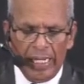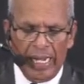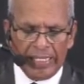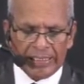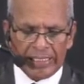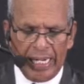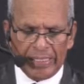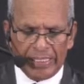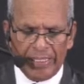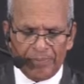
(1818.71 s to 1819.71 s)
And I
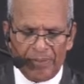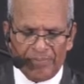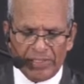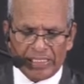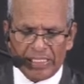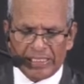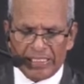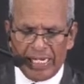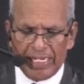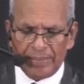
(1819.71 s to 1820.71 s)
read from verse
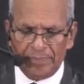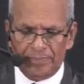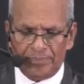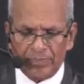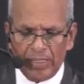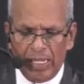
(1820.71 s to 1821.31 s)
39.